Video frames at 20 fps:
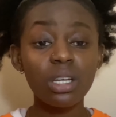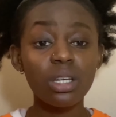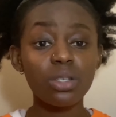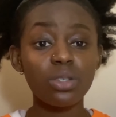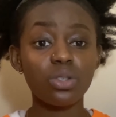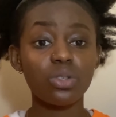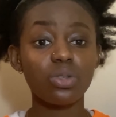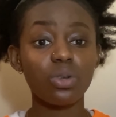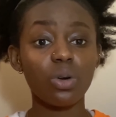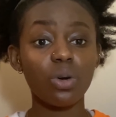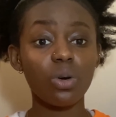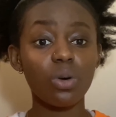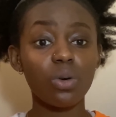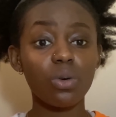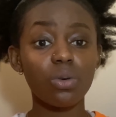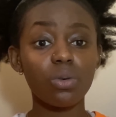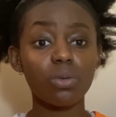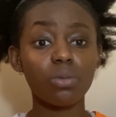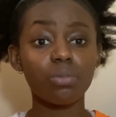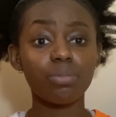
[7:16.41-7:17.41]

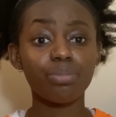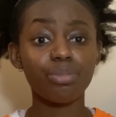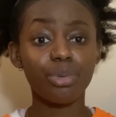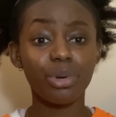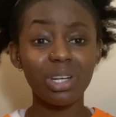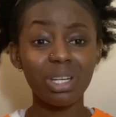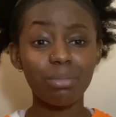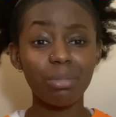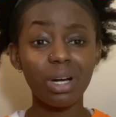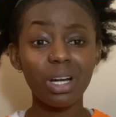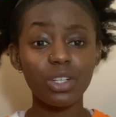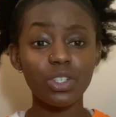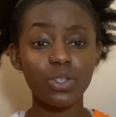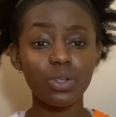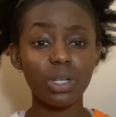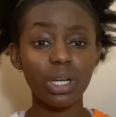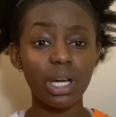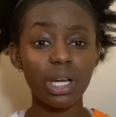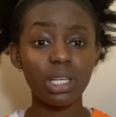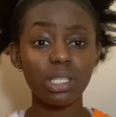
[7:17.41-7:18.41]
So pretty much, you
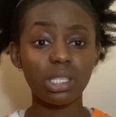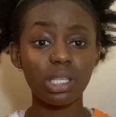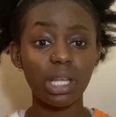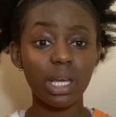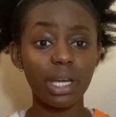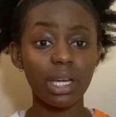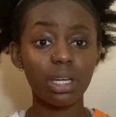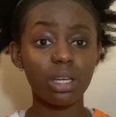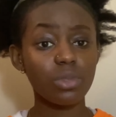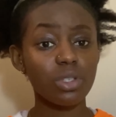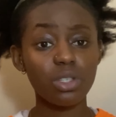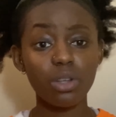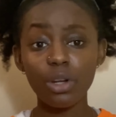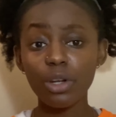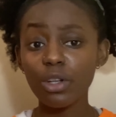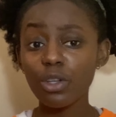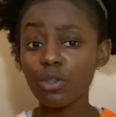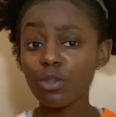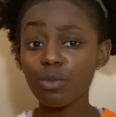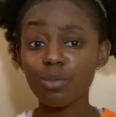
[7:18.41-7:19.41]
guys, like, start
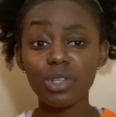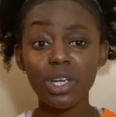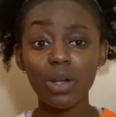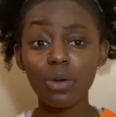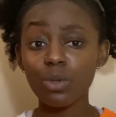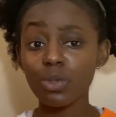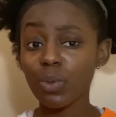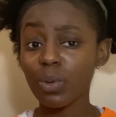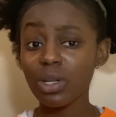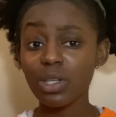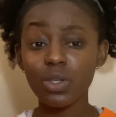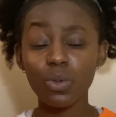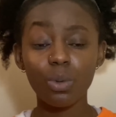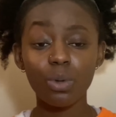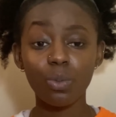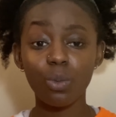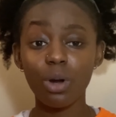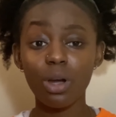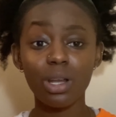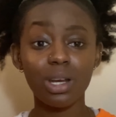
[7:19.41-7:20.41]
your YouTube channel in
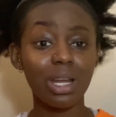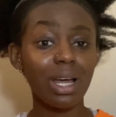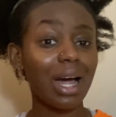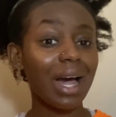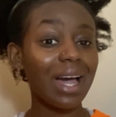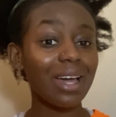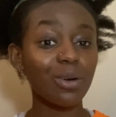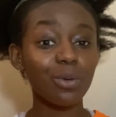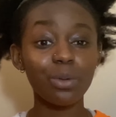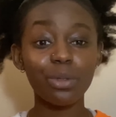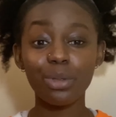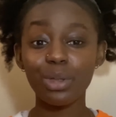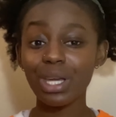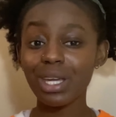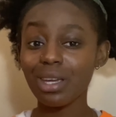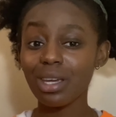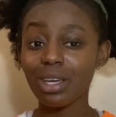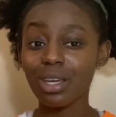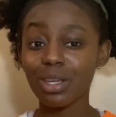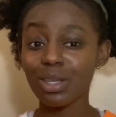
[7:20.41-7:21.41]
2021. I don't
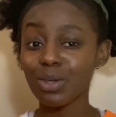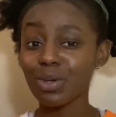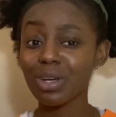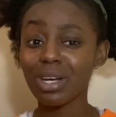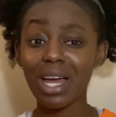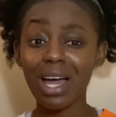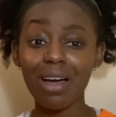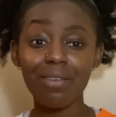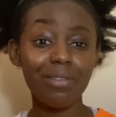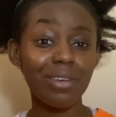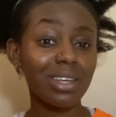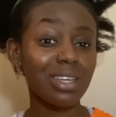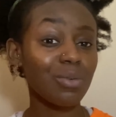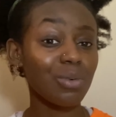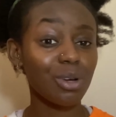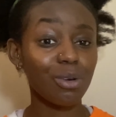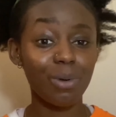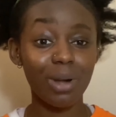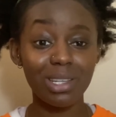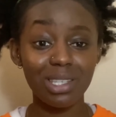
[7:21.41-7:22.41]
think you could have any
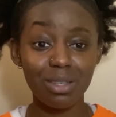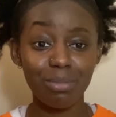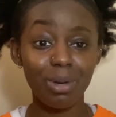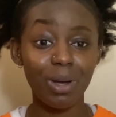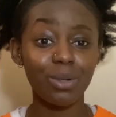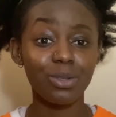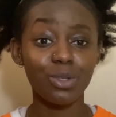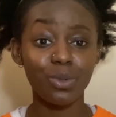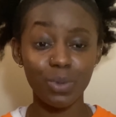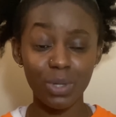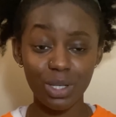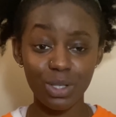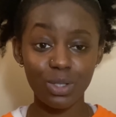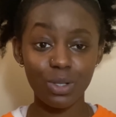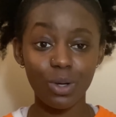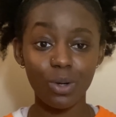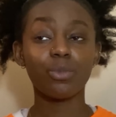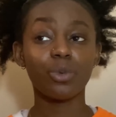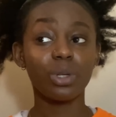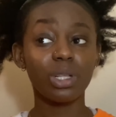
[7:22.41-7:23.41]
regrets about doing
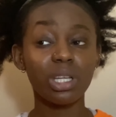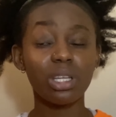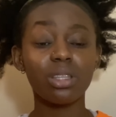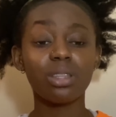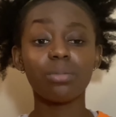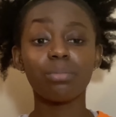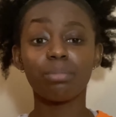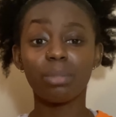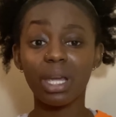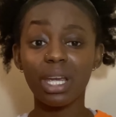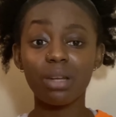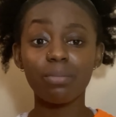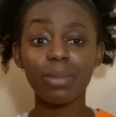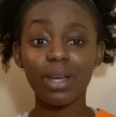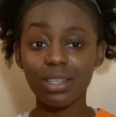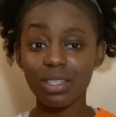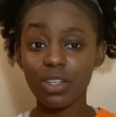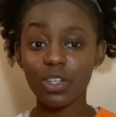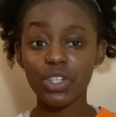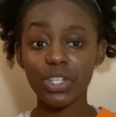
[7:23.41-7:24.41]
so. Really, the main
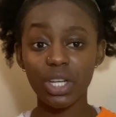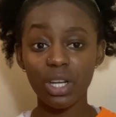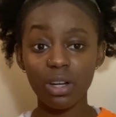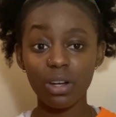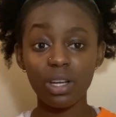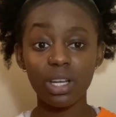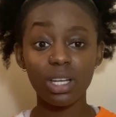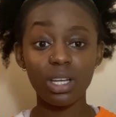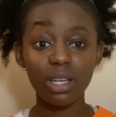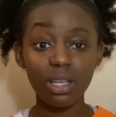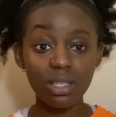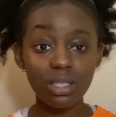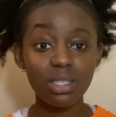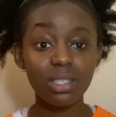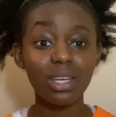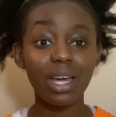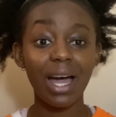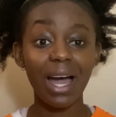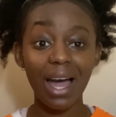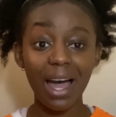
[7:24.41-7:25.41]
message here is
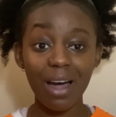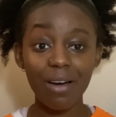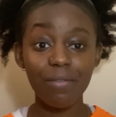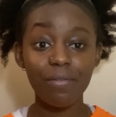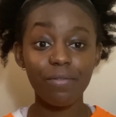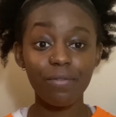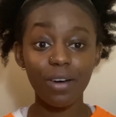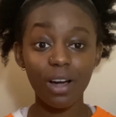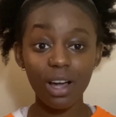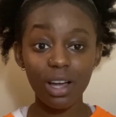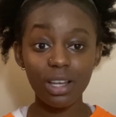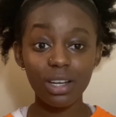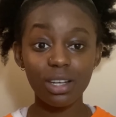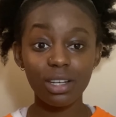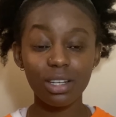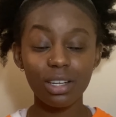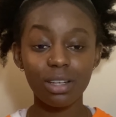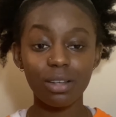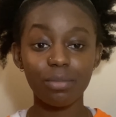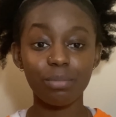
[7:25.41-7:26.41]
to have fun,
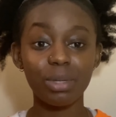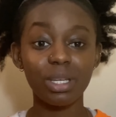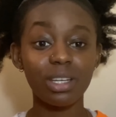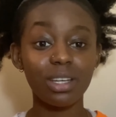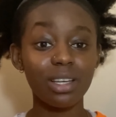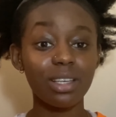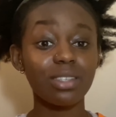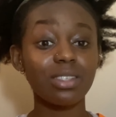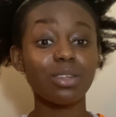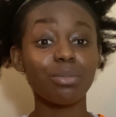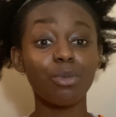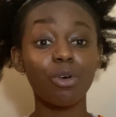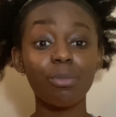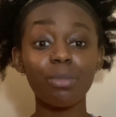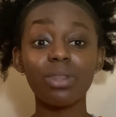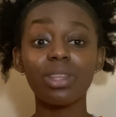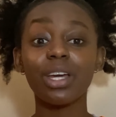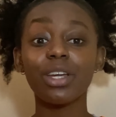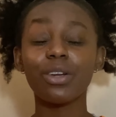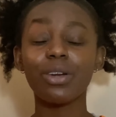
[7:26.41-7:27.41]
because the
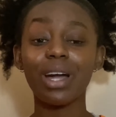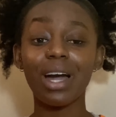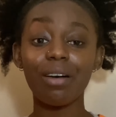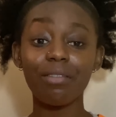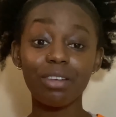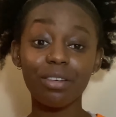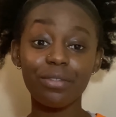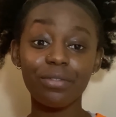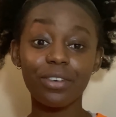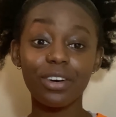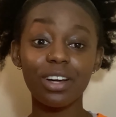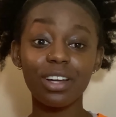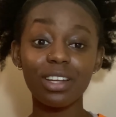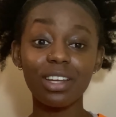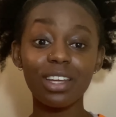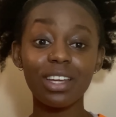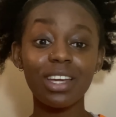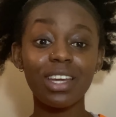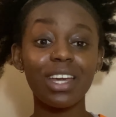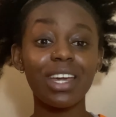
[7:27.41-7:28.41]
moment that you're having
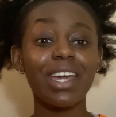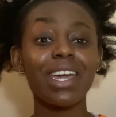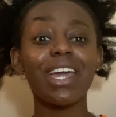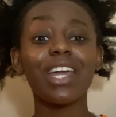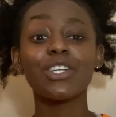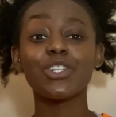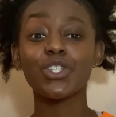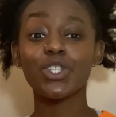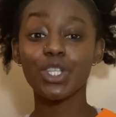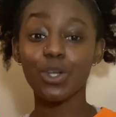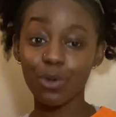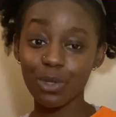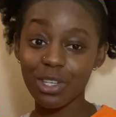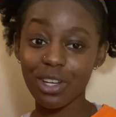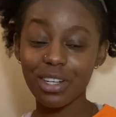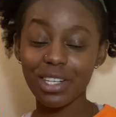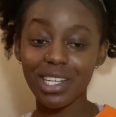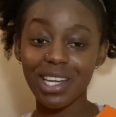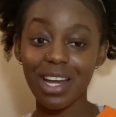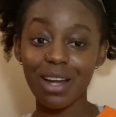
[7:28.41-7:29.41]
fun, it shows
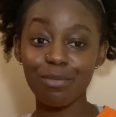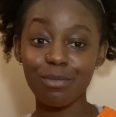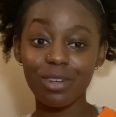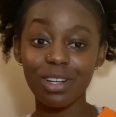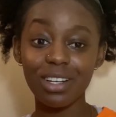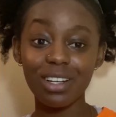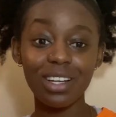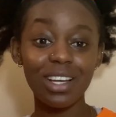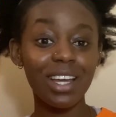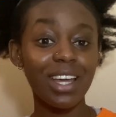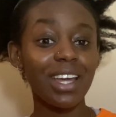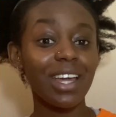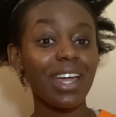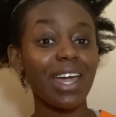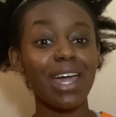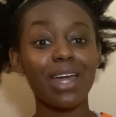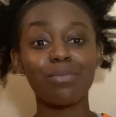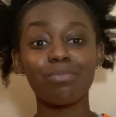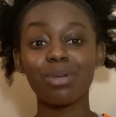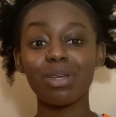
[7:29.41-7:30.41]
on camera
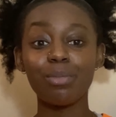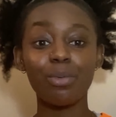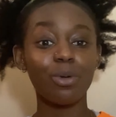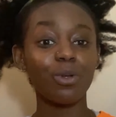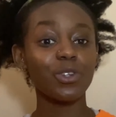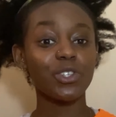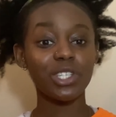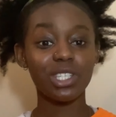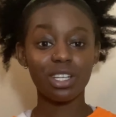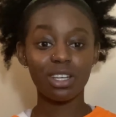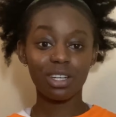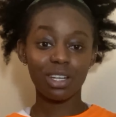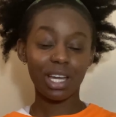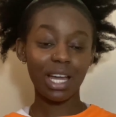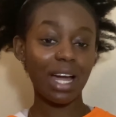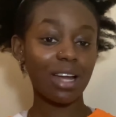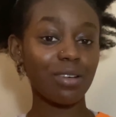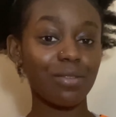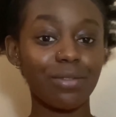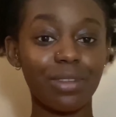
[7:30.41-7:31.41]
and people are just gonna
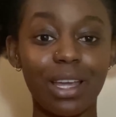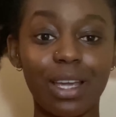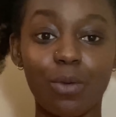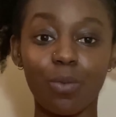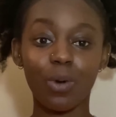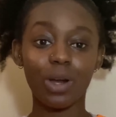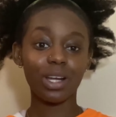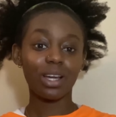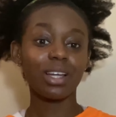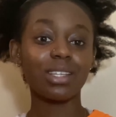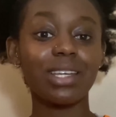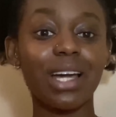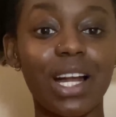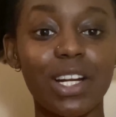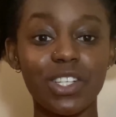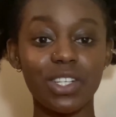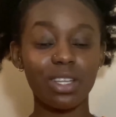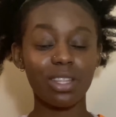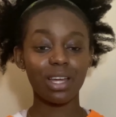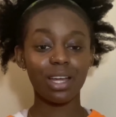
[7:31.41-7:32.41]
kind of like want to
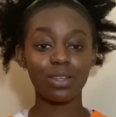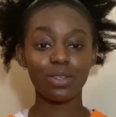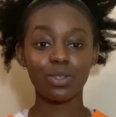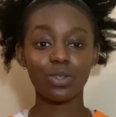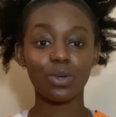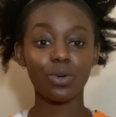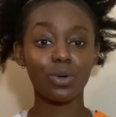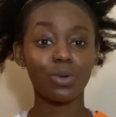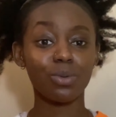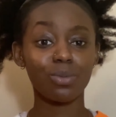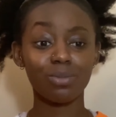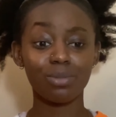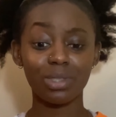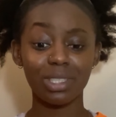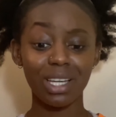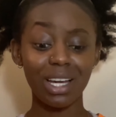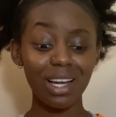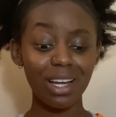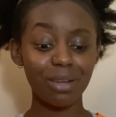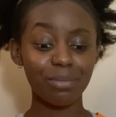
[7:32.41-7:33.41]
attach to that. So
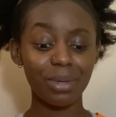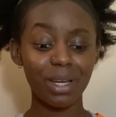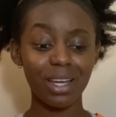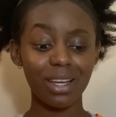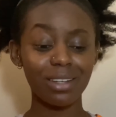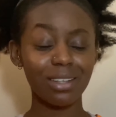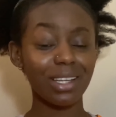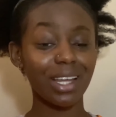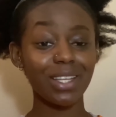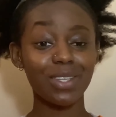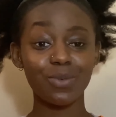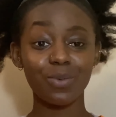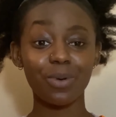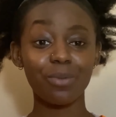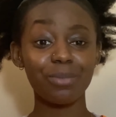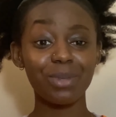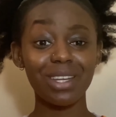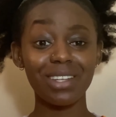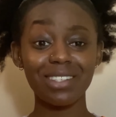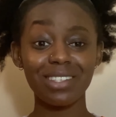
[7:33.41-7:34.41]
yeah, man, that's what
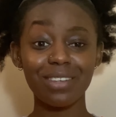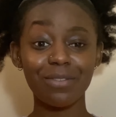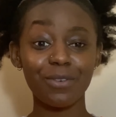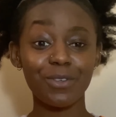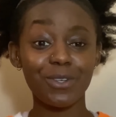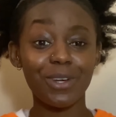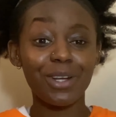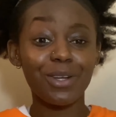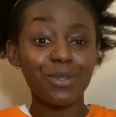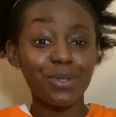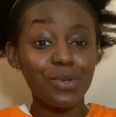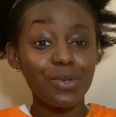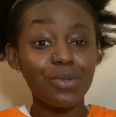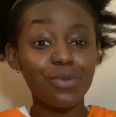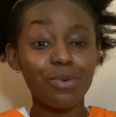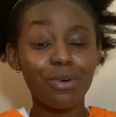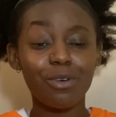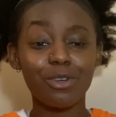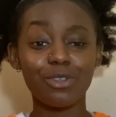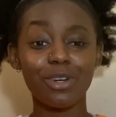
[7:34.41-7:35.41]
me and Steph are trying to do.
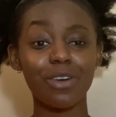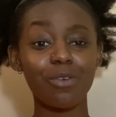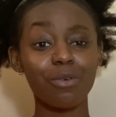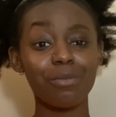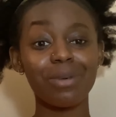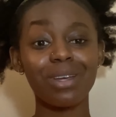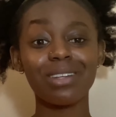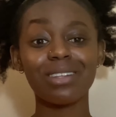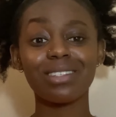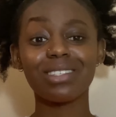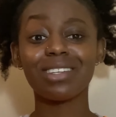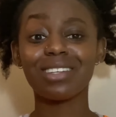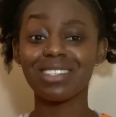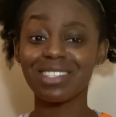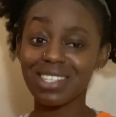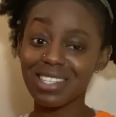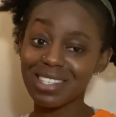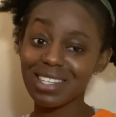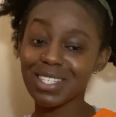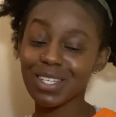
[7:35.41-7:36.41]
We're trying to remain as
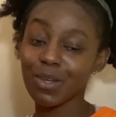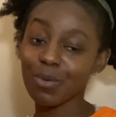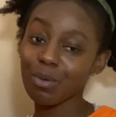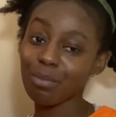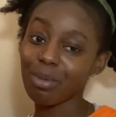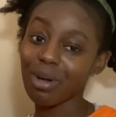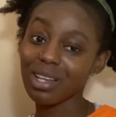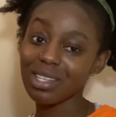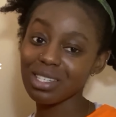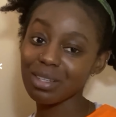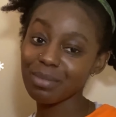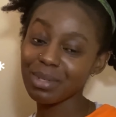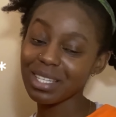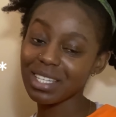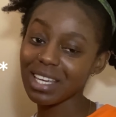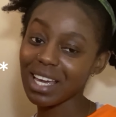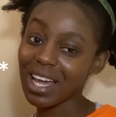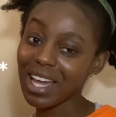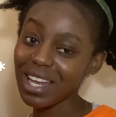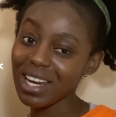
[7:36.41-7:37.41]
consistent as we possibly
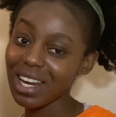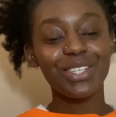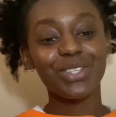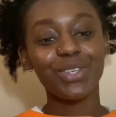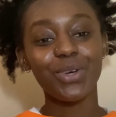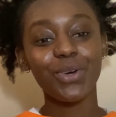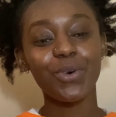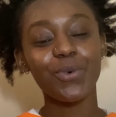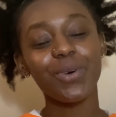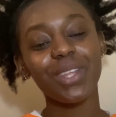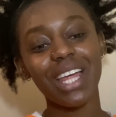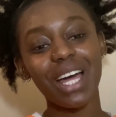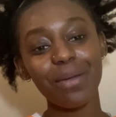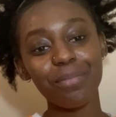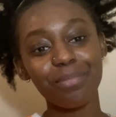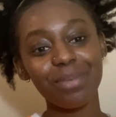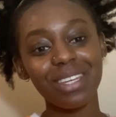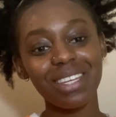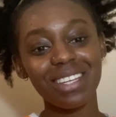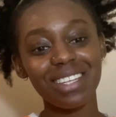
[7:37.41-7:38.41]
can. So with that
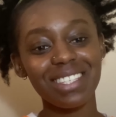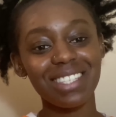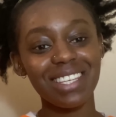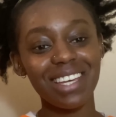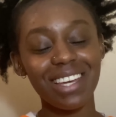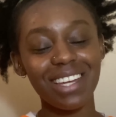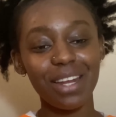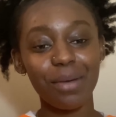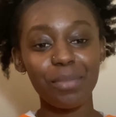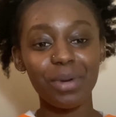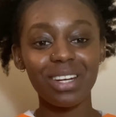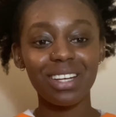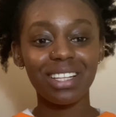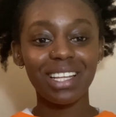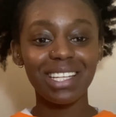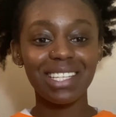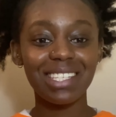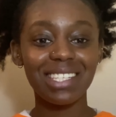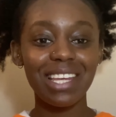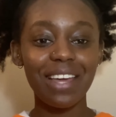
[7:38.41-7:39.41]
being said, I'm gonna
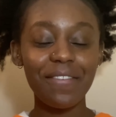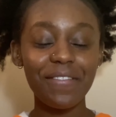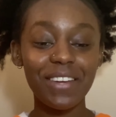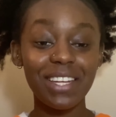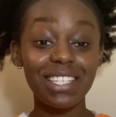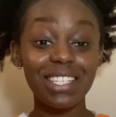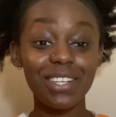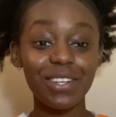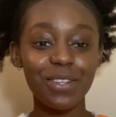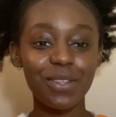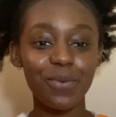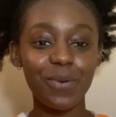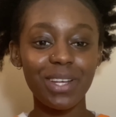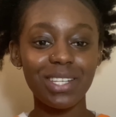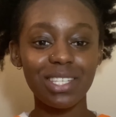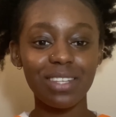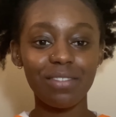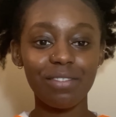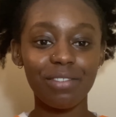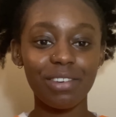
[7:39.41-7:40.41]
let Steph continue the
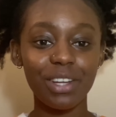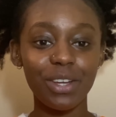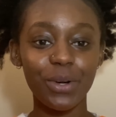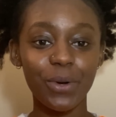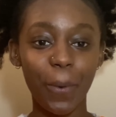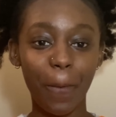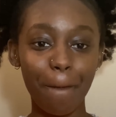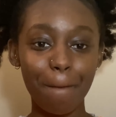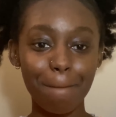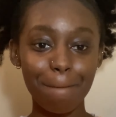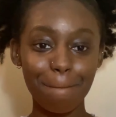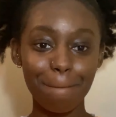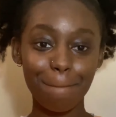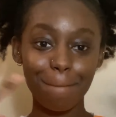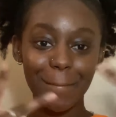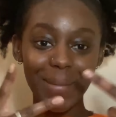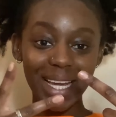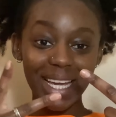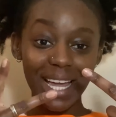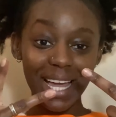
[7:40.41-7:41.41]
rest of the video.
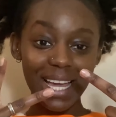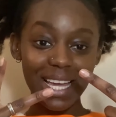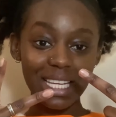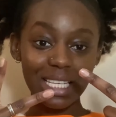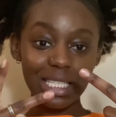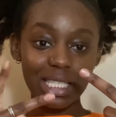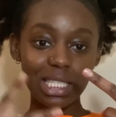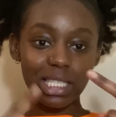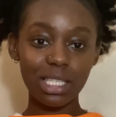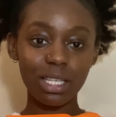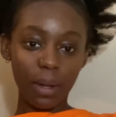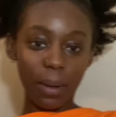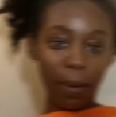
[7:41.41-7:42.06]
Bye guys.